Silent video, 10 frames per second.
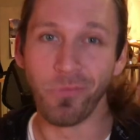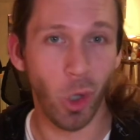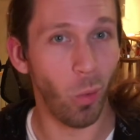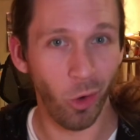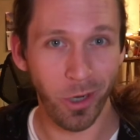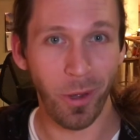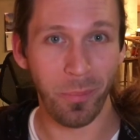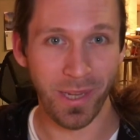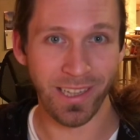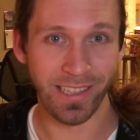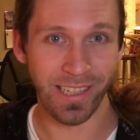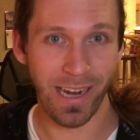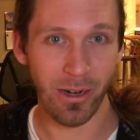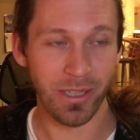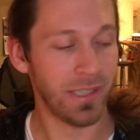don't worry about peeling the
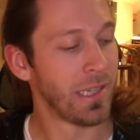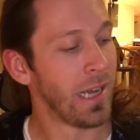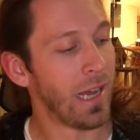carrots.